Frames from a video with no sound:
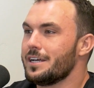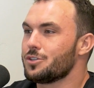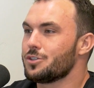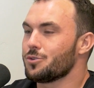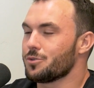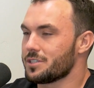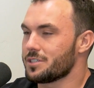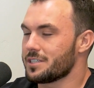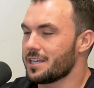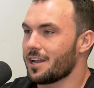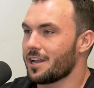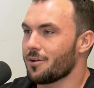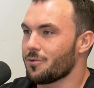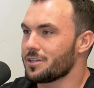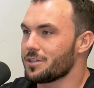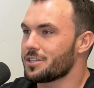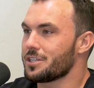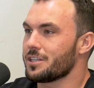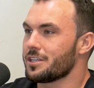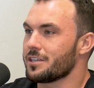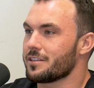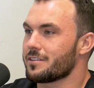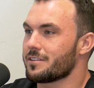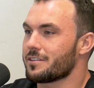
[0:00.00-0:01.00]
So instead I
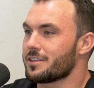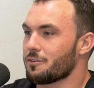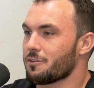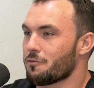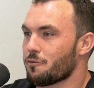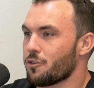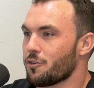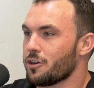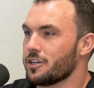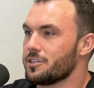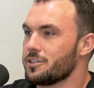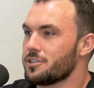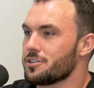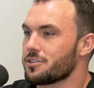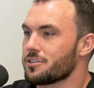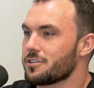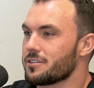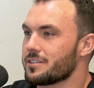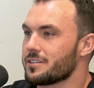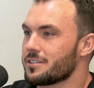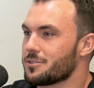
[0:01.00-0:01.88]
went to the fridge,